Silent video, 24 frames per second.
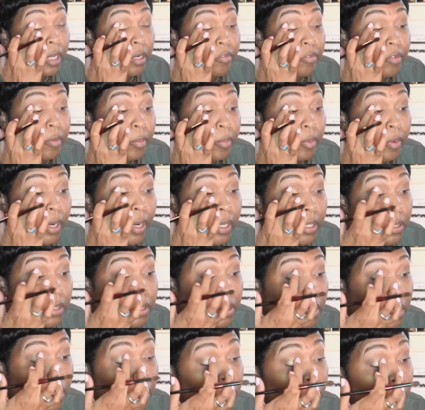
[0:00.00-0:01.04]
of a bright
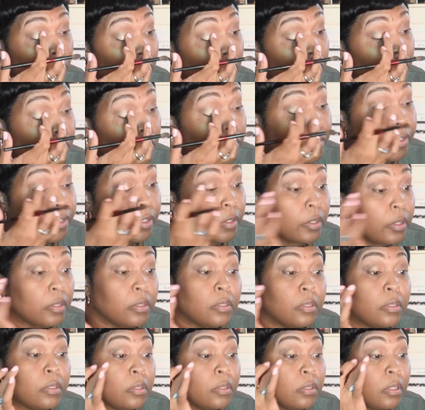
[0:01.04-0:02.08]
color. I don't know if you can
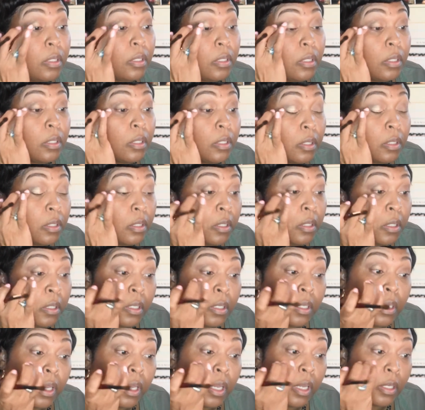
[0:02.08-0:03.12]
see,
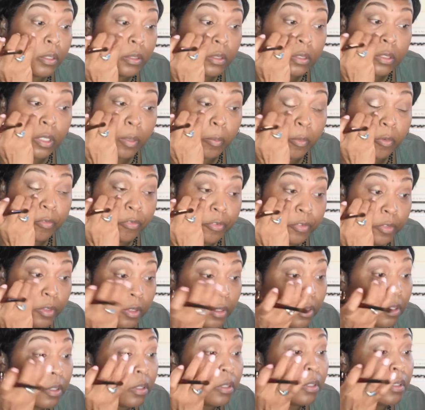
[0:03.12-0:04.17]
and some of
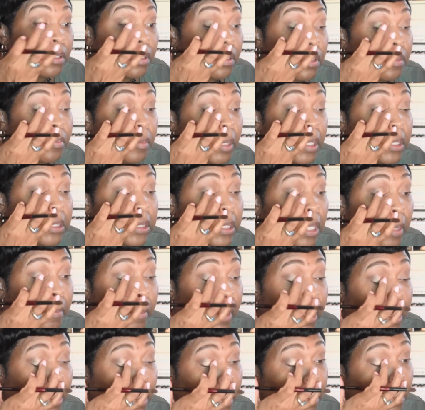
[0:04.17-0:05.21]
the mess I
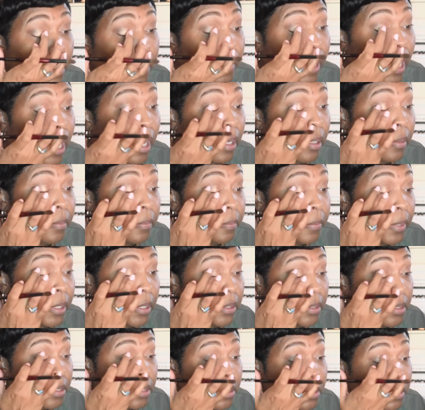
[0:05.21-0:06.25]
make on the bottom,
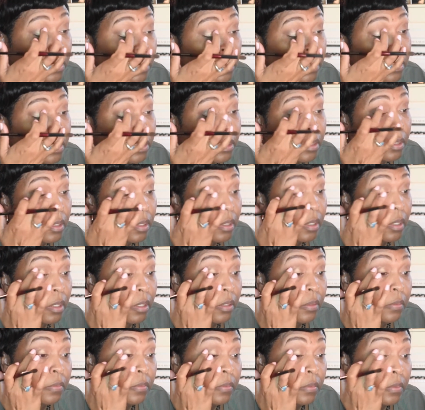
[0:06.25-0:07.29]
but you
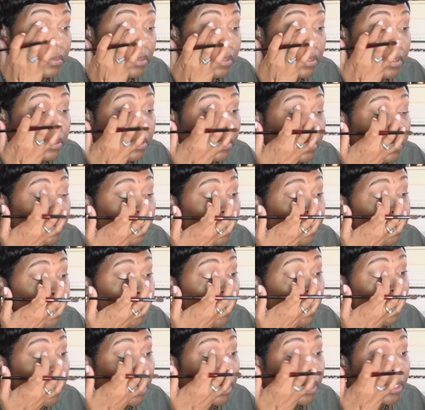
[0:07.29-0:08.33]
know, we
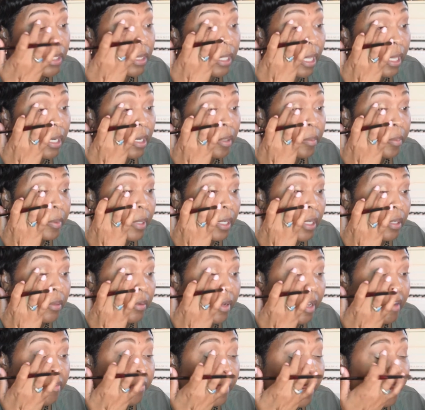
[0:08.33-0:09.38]
can clean that up. I don't
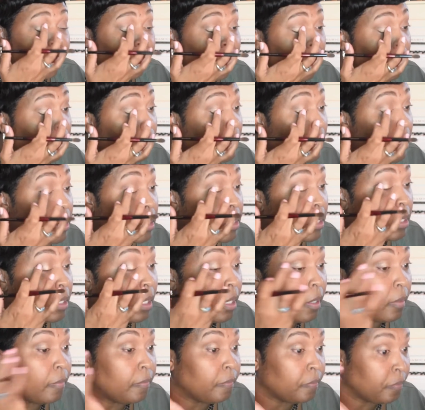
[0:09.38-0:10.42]
have my foundation
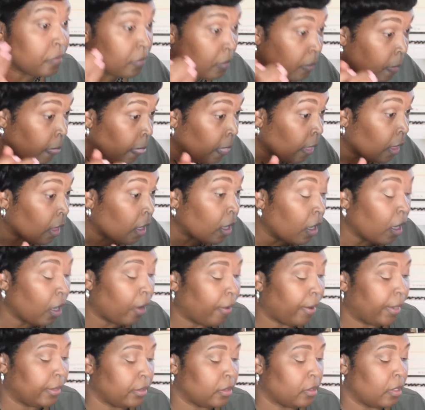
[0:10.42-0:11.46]
on.
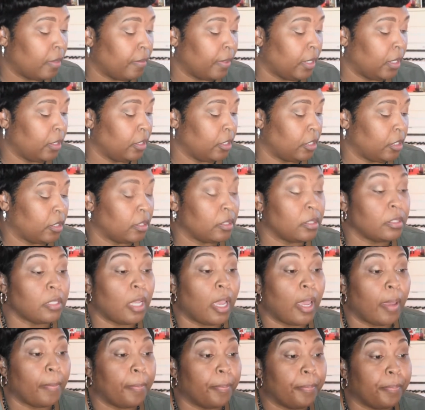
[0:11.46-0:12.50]
Alright, so I'm going to just
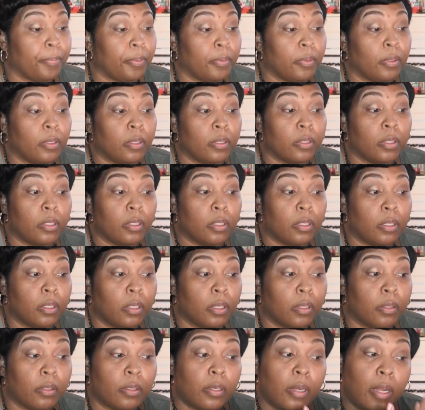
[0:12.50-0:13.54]
tap on the
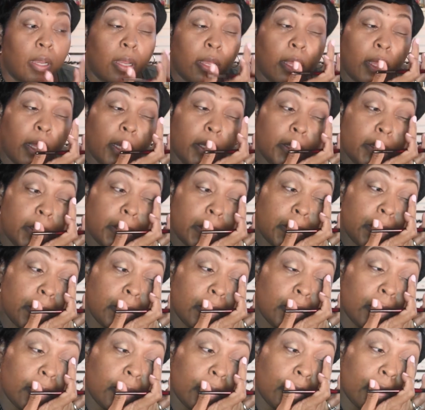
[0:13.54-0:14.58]
other eye
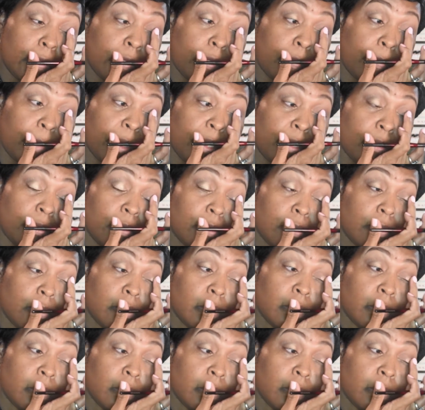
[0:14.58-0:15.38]
just a little bit.